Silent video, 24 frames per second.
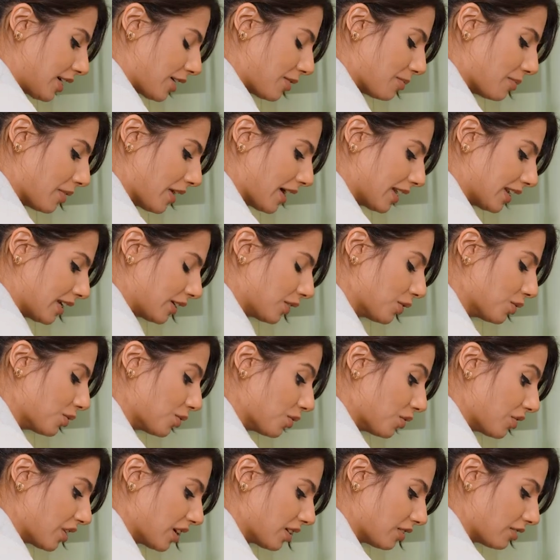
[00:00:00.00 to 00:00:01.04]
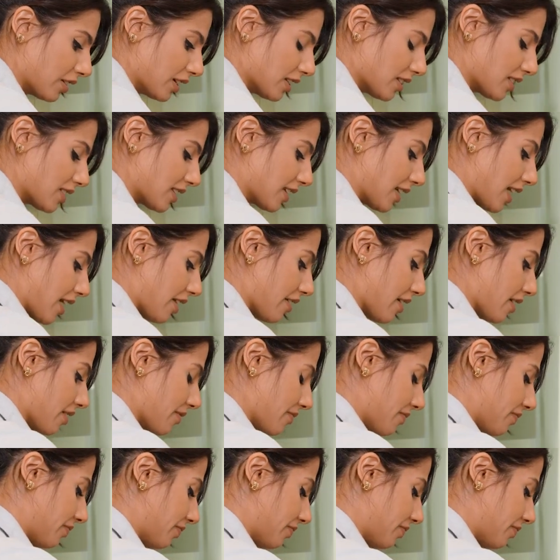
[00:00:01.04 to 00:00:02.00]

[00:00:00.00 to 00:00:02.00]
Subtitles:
combining all the ingredients together.